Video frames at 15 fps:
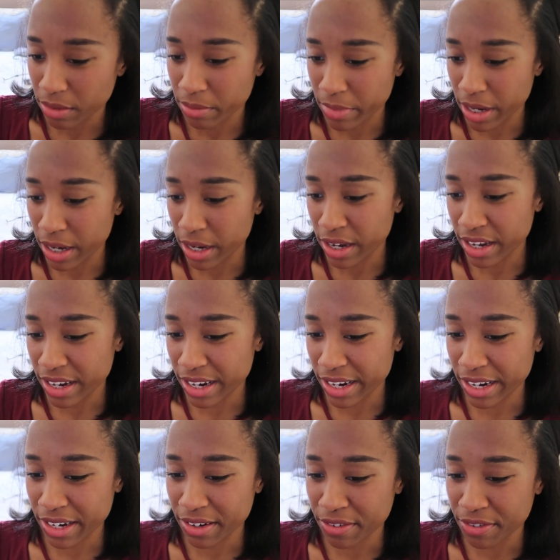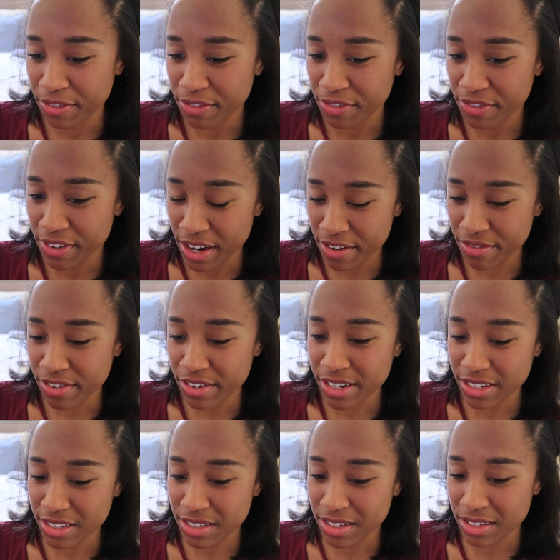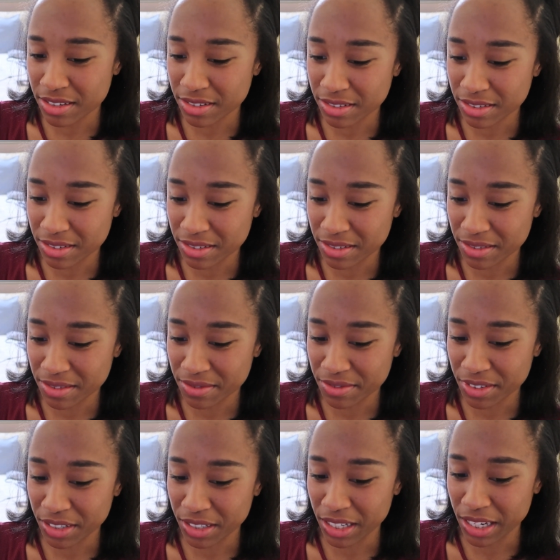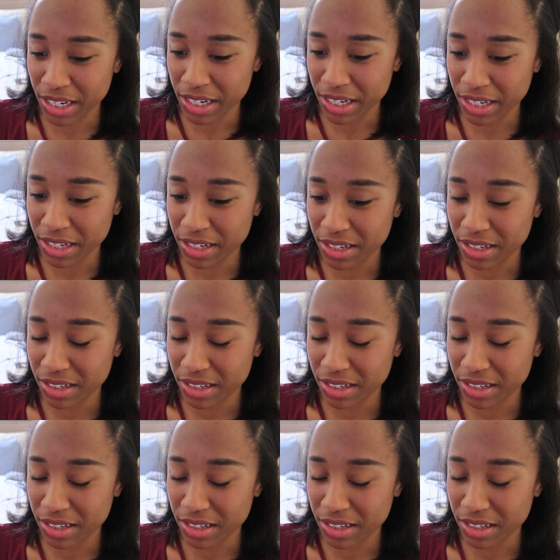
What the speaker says: My favorites for like